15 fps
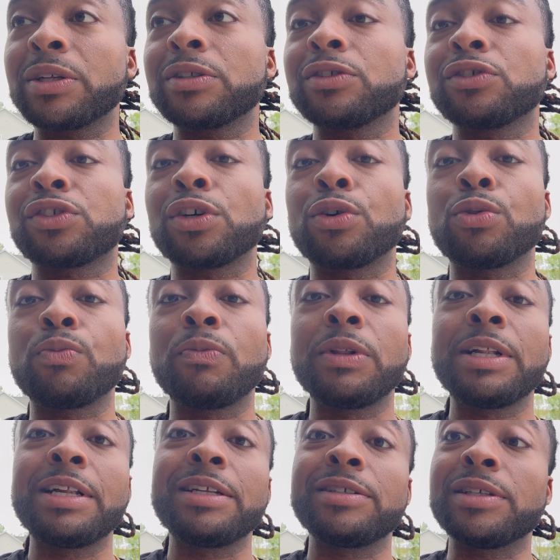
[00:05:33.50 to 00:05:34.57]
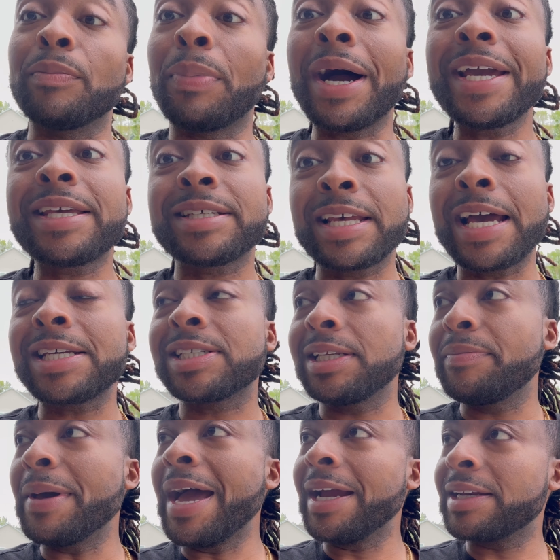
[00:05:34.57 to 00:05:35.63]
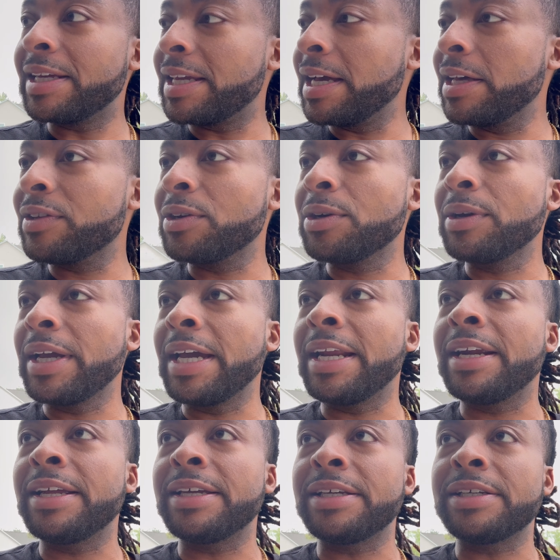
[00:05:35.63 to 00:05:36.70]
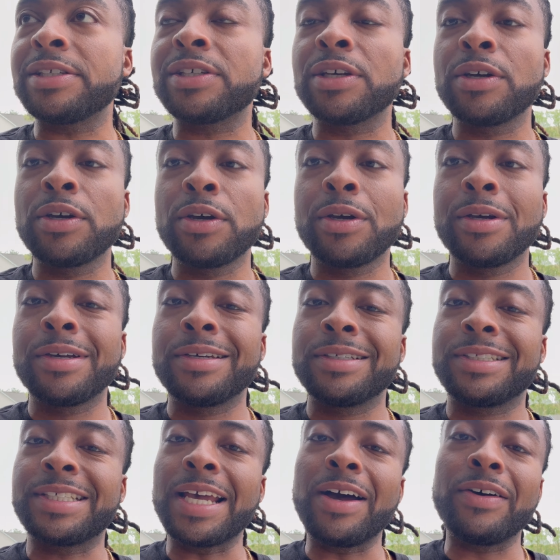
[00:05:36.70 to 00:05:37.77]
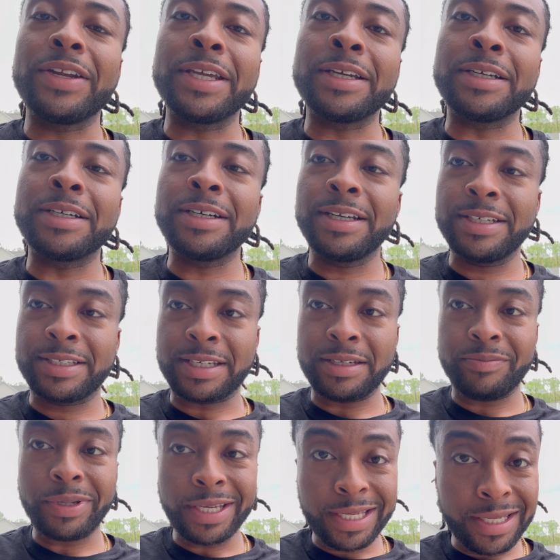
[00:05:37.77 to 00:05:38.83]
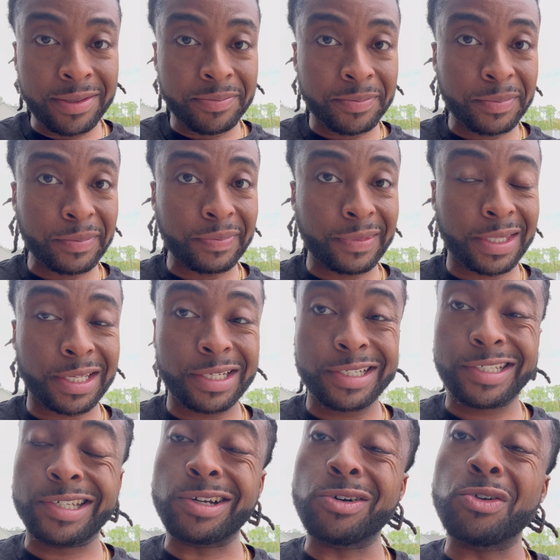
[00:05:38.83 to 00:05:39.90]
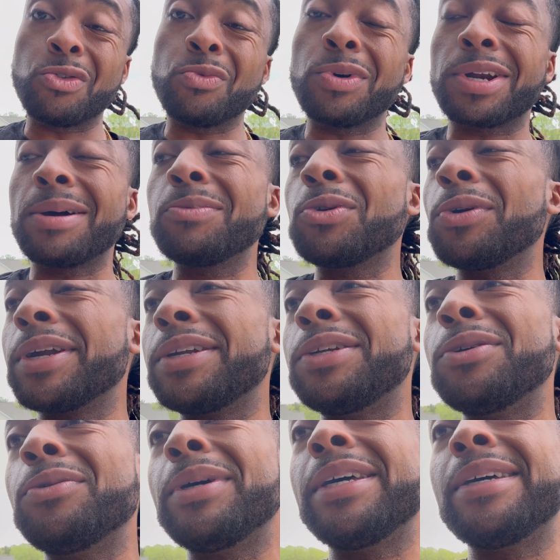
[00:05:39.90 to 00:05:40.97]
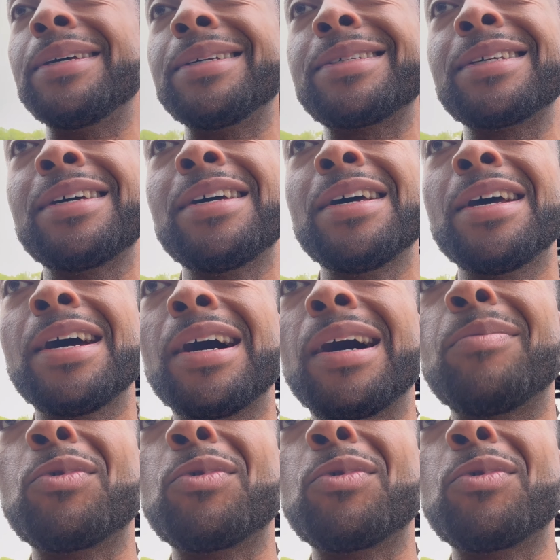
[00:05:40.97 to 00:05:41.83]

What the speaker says: So the bike is actually back together, and it is sounding good as can be. So what I'm going to do is I'm